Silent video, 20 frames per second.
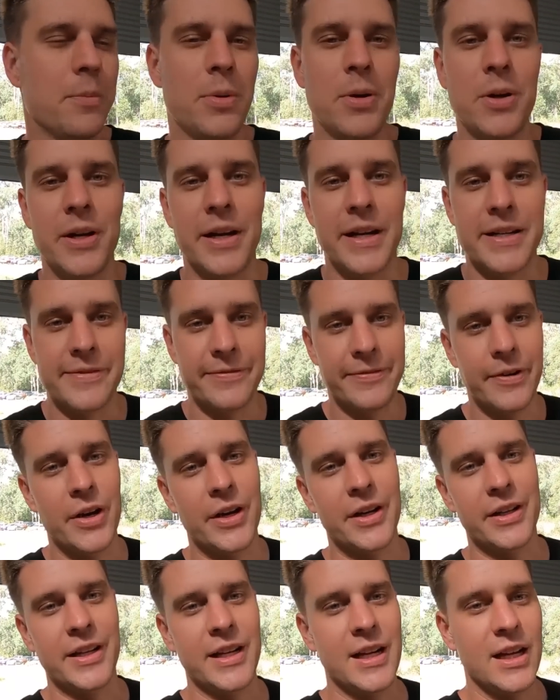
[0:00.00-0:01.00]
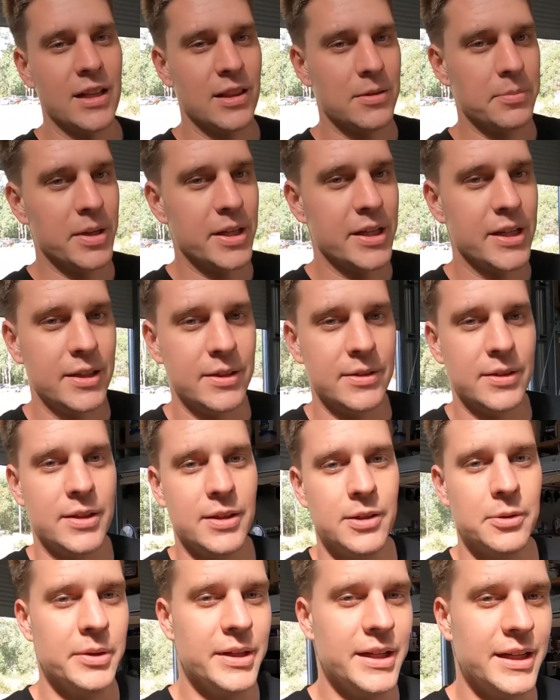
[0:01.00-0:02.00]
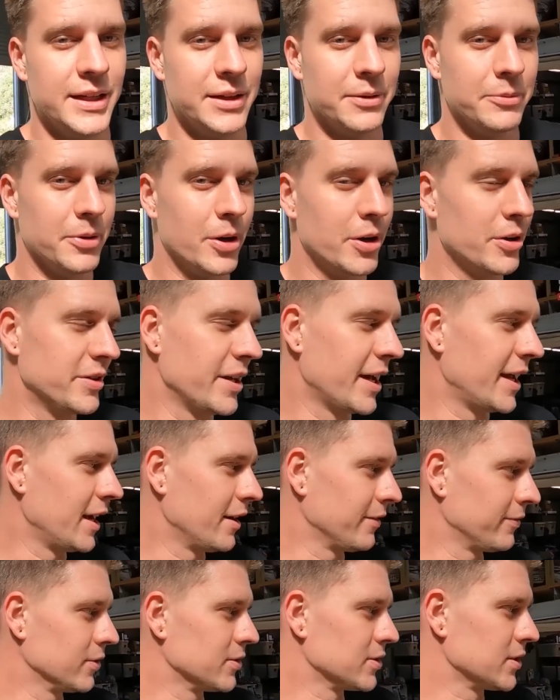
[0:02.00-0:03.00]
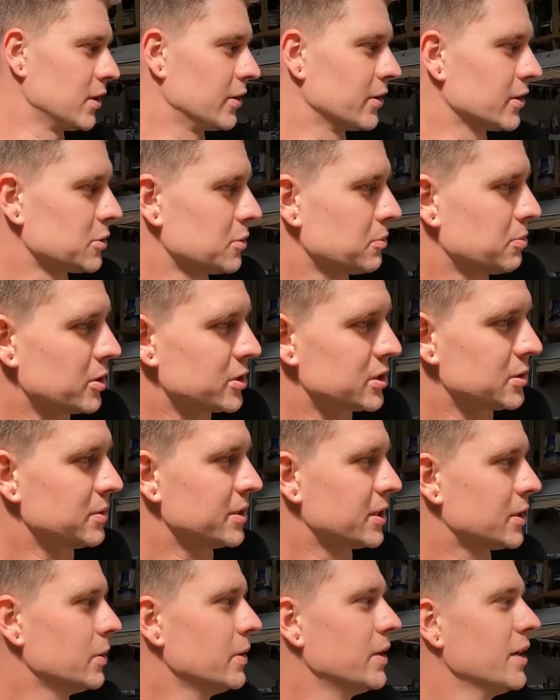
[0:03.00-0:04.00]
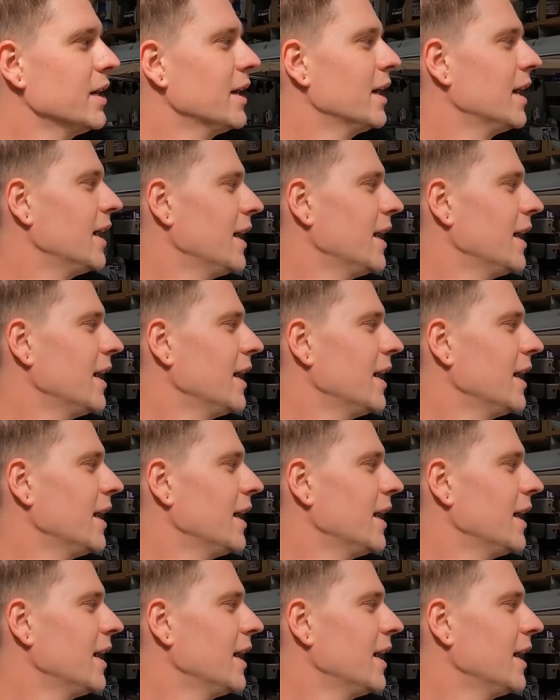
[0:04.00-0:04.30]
computer has finally kicked the bucket. We rode that out for as long as we possibly could.